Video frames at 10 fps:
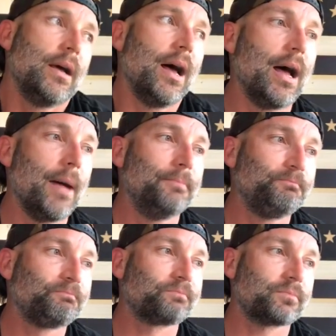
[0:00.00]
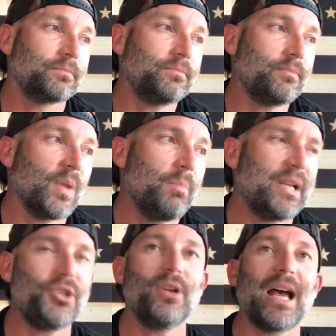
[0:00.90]
But
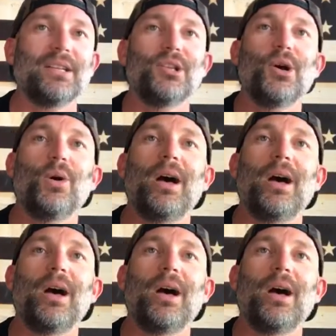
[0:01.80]
as you guys know,